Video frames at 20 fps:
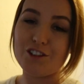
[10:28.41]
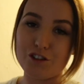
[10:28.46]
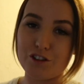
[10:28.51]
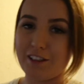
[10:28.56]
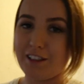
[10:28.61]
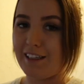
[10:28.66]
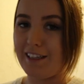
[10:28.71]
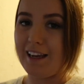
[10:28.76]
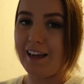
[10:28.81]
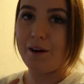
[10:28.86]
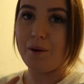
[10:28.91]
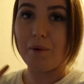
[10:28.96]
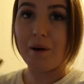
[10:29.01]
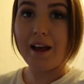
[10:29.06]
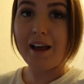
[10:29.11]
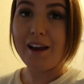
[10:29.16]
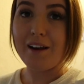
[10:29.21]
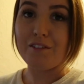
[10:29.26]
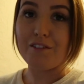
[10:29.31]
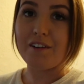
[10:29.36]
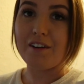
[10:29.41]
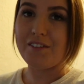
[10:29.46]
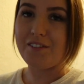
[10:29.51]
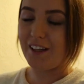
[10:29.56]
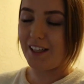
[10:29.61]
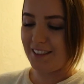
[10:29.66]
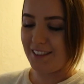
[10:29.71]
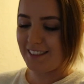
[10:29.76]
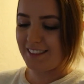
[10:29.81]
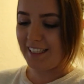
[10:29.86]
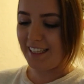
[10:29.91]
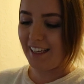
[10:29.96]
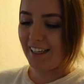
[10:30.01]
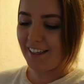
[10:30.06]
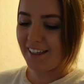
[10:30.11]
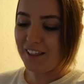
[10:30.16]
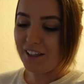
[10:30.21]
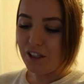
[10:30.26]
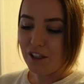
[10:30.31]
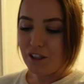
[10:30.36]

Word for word: drinking, whatever I fancy.